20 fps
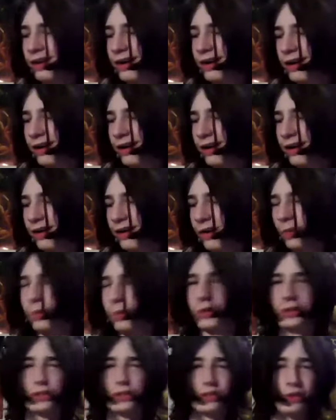
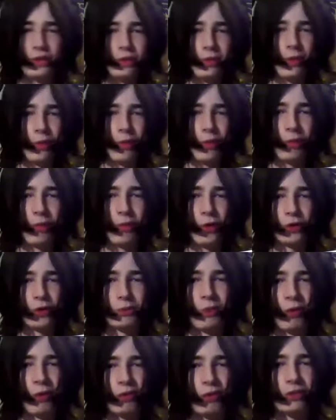Hobostew when we post
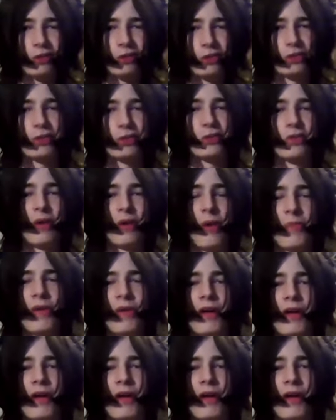about this on Instagram.